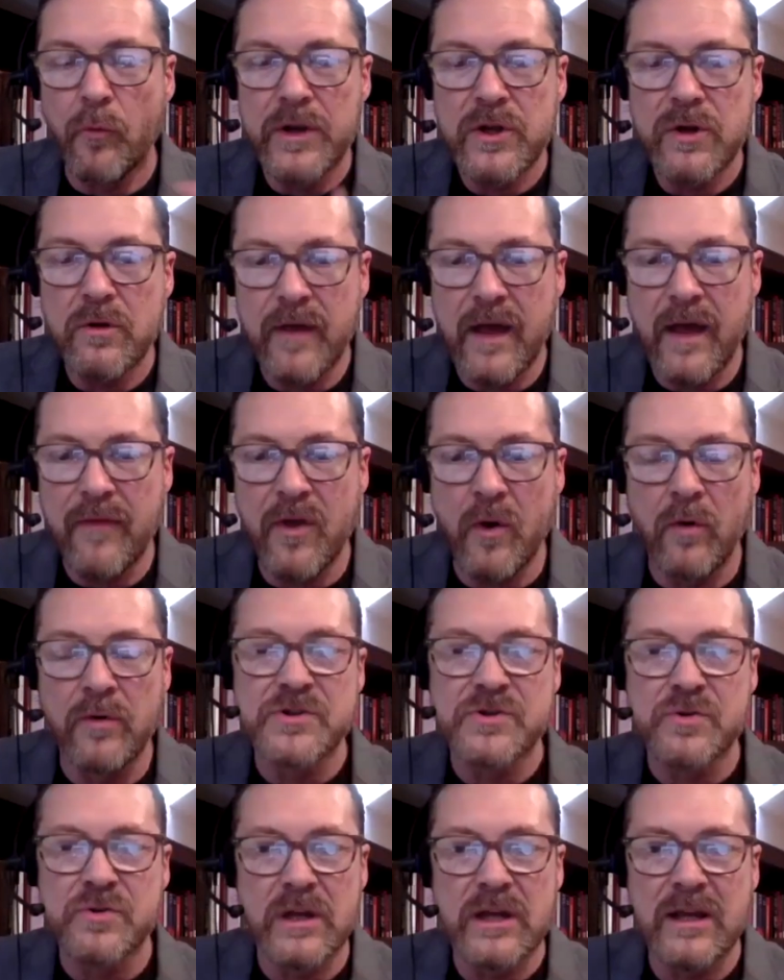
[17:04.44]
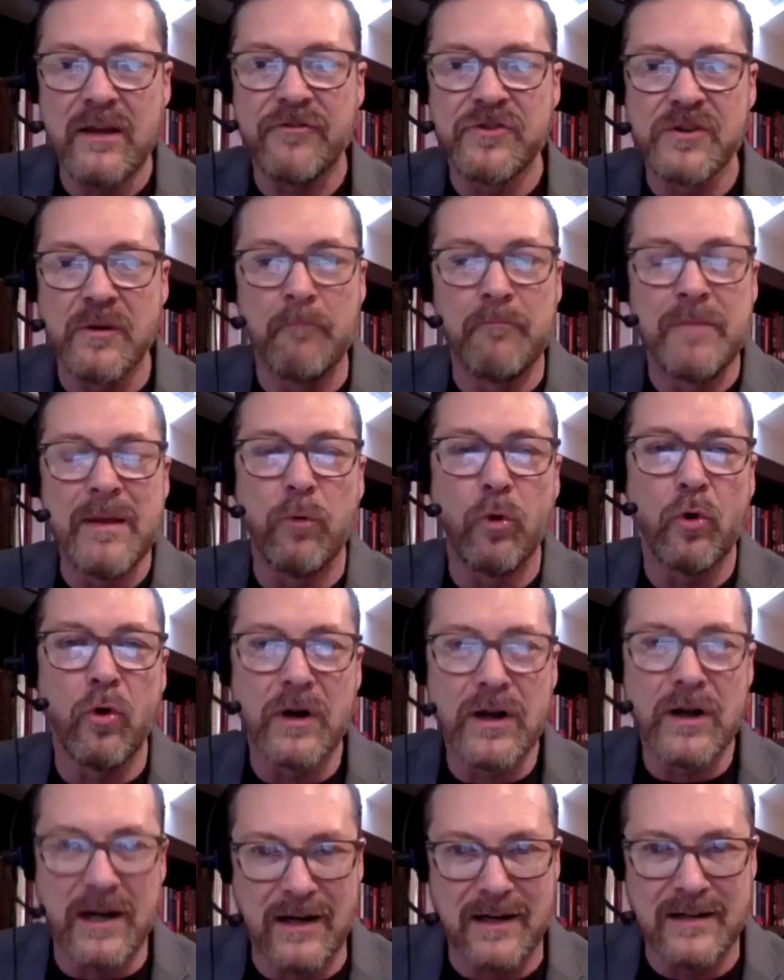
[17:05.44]
we do that, though, to sort of give some biblical
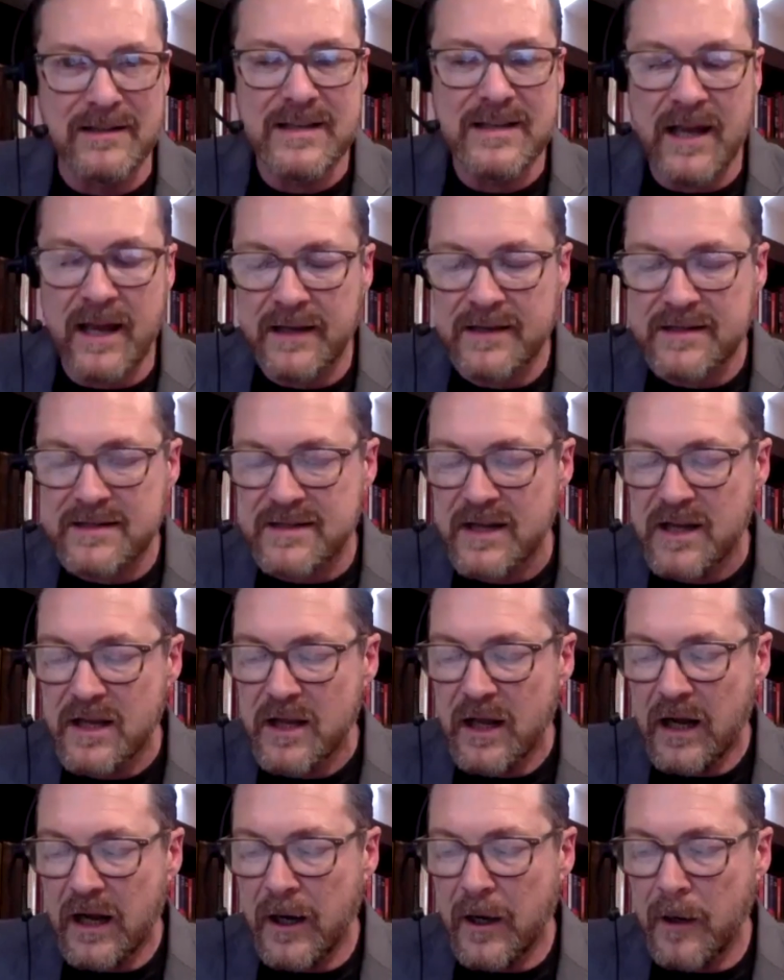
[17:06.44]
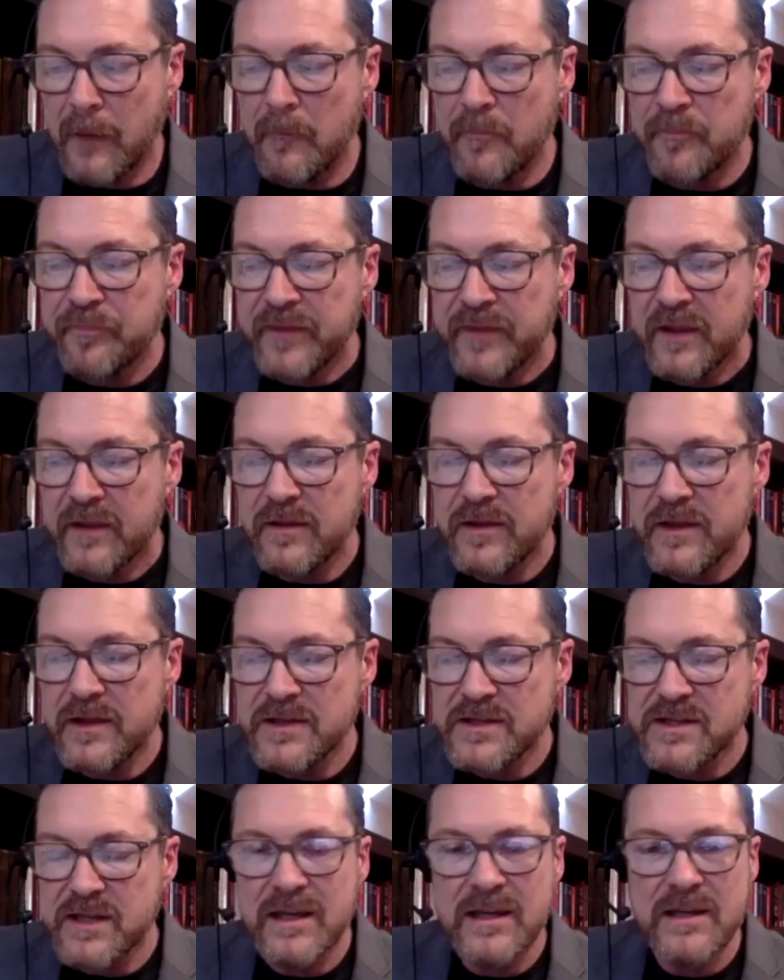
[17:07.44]
context,
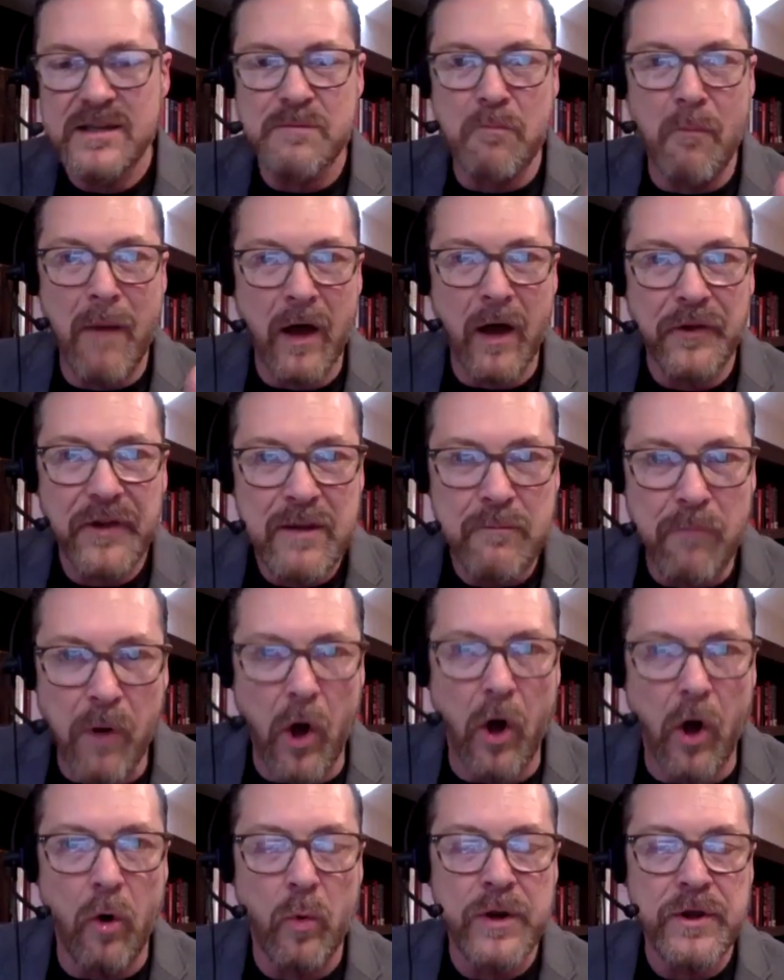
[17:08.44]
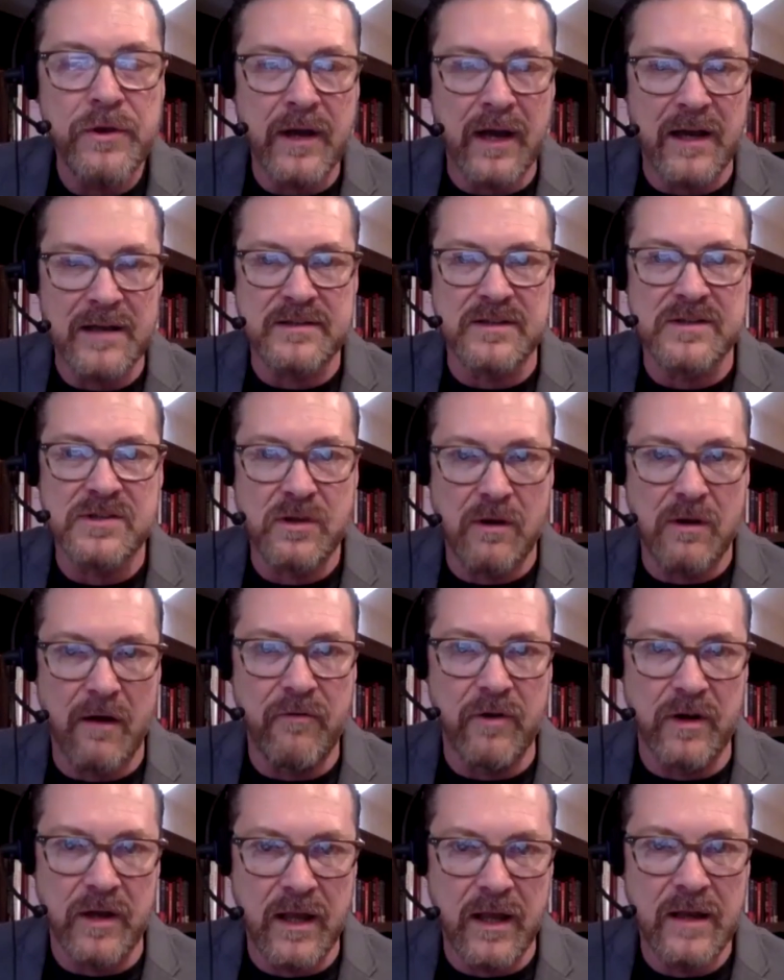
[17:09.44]
this is Mount Ebal where you guys
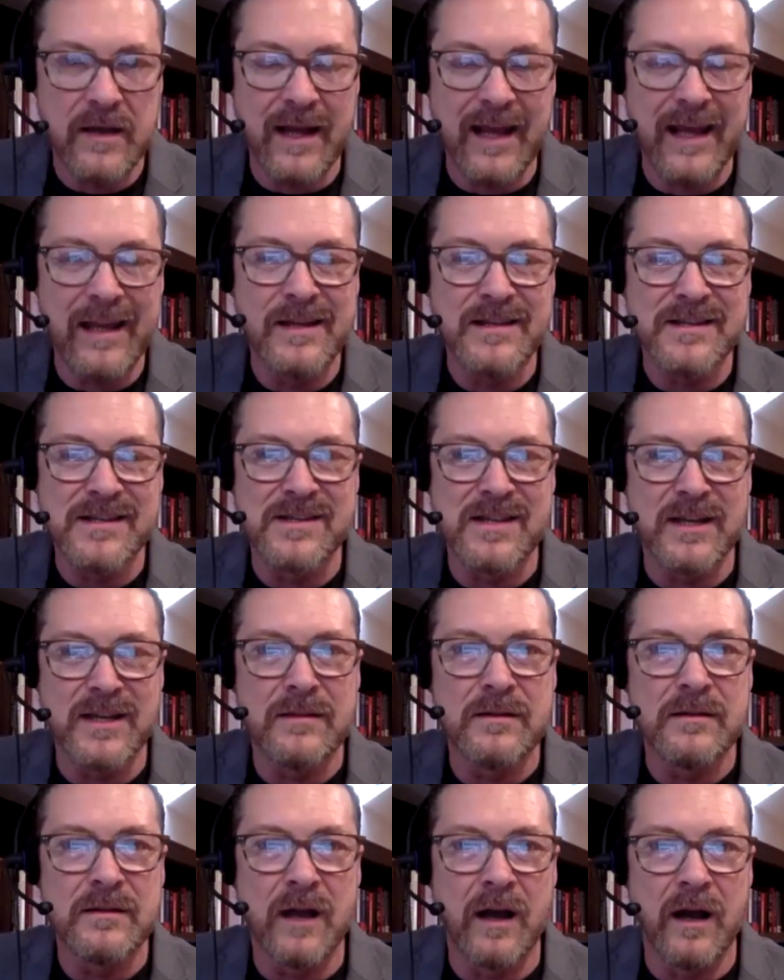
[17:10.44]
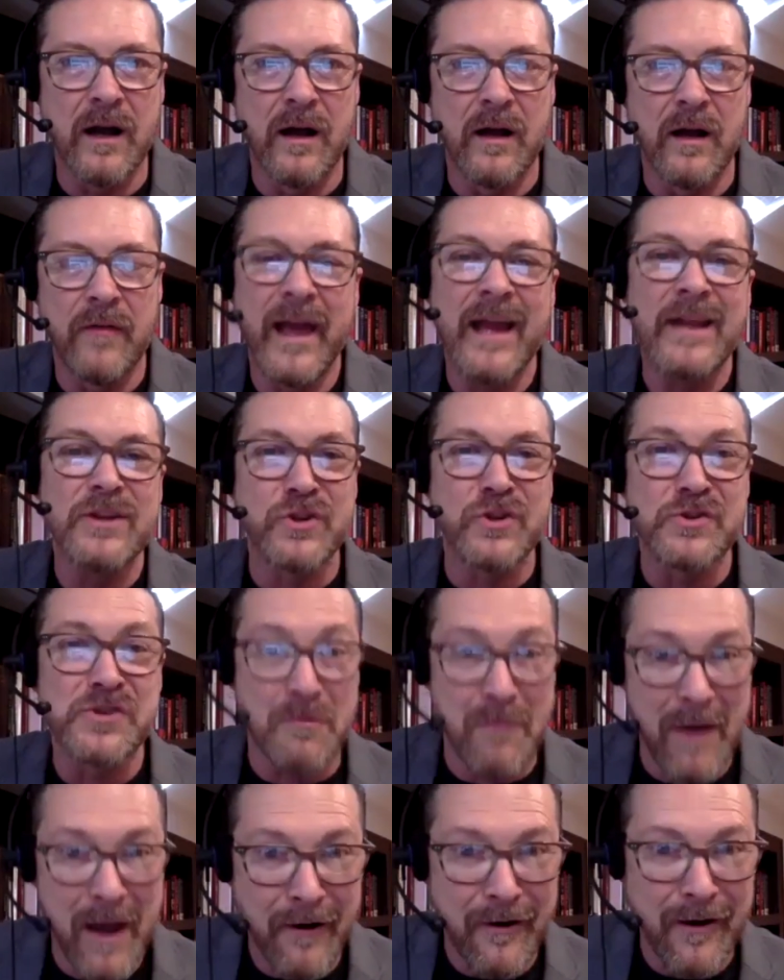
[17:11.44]
discovered it, and this is in ancient
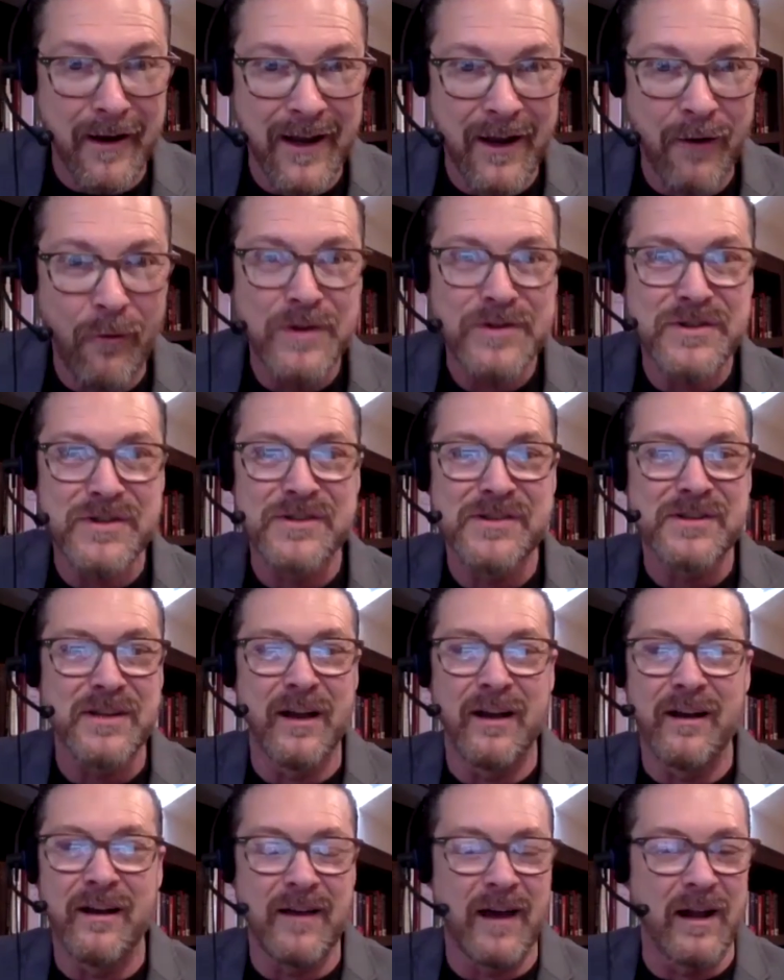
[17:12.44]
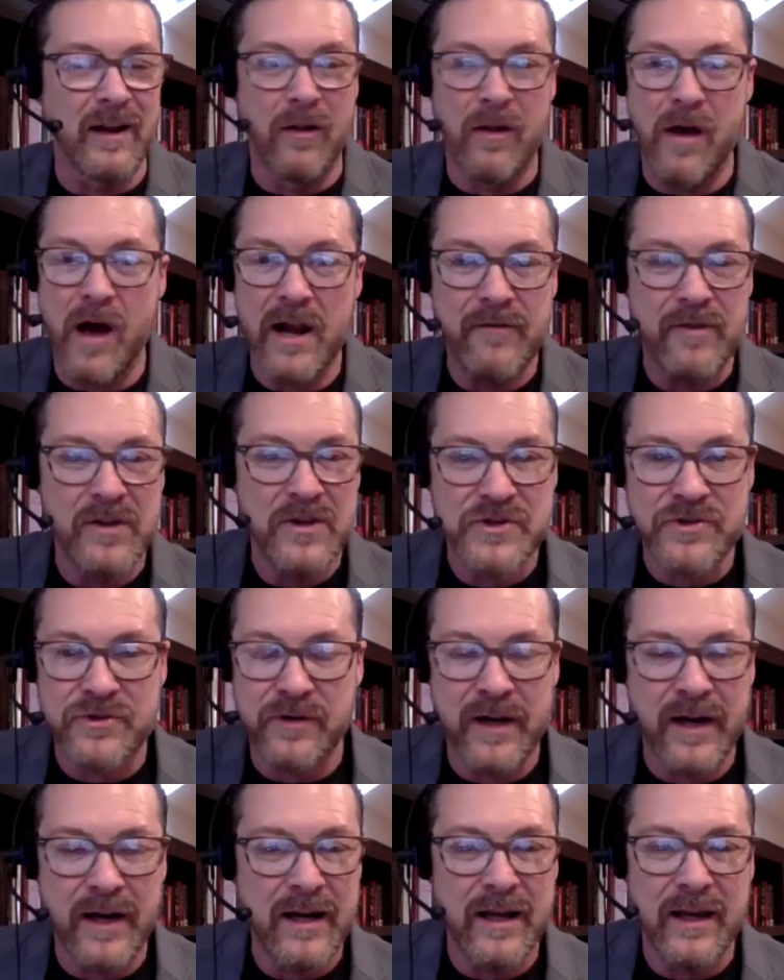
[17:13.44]
Samaria, which has got a lot of
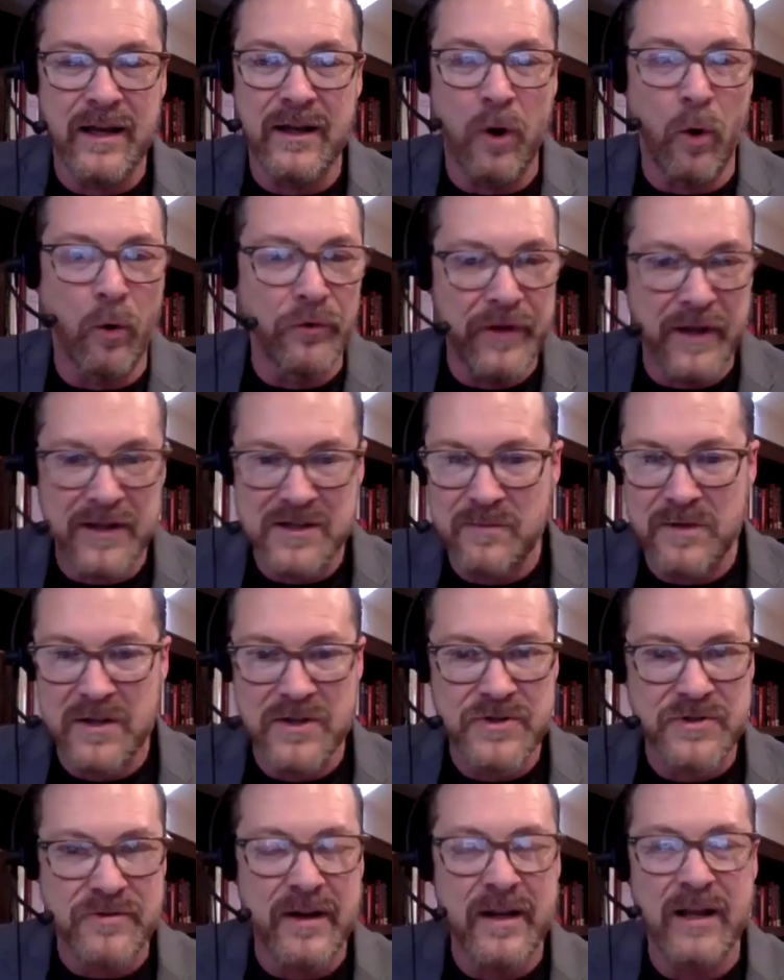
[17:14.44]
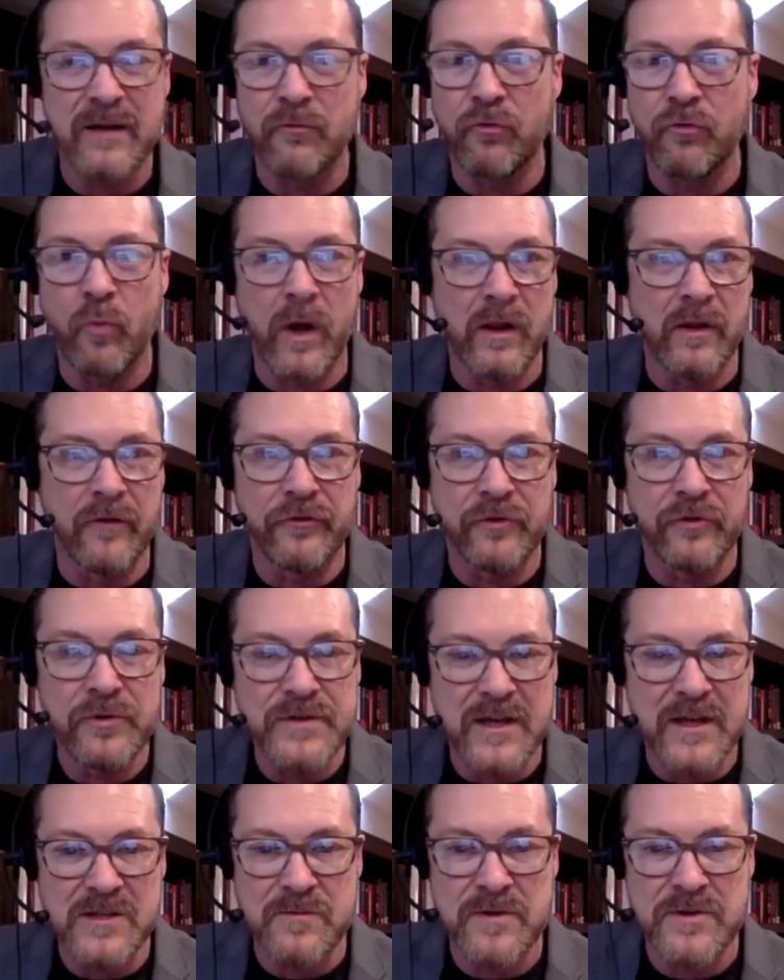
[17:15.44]
history in Old Testament history as well as New
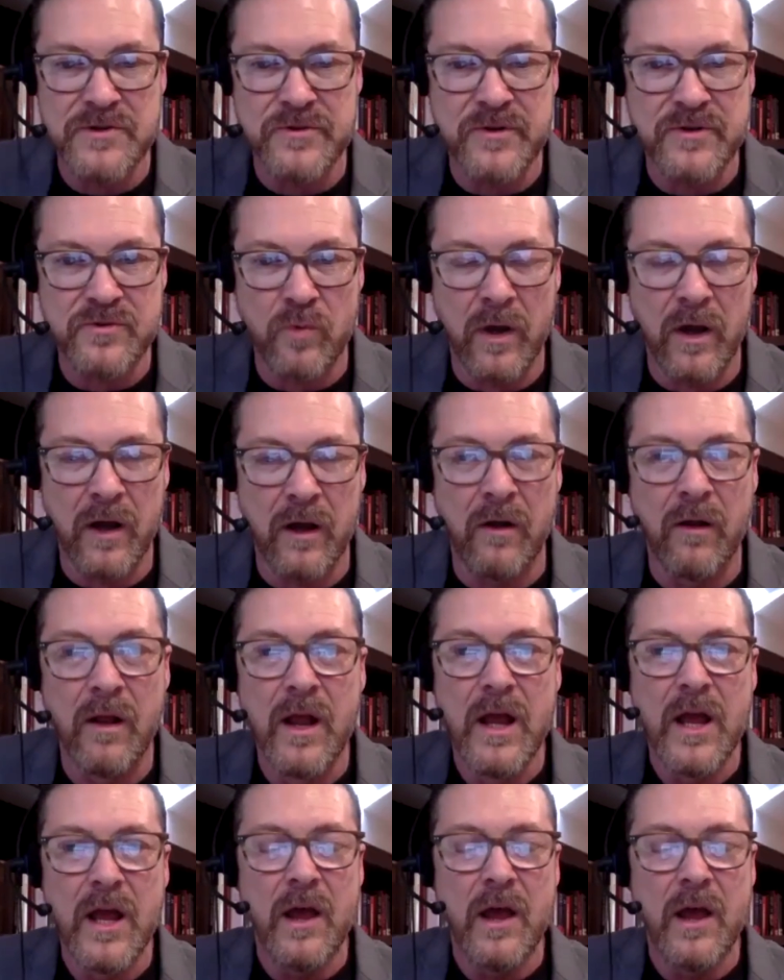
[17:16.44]
Testament history as well.